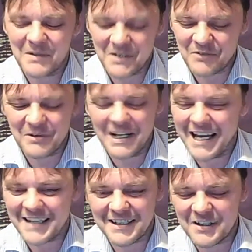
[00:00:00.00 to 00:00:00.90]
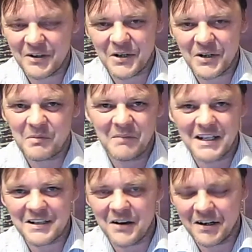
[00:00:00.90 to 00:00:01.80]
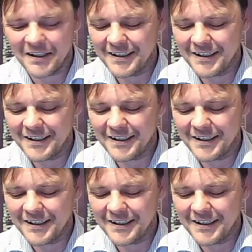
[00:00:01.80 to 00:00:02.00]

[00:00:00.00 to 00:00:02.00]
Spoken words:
It's really excellent. It's only a couple of minutes long.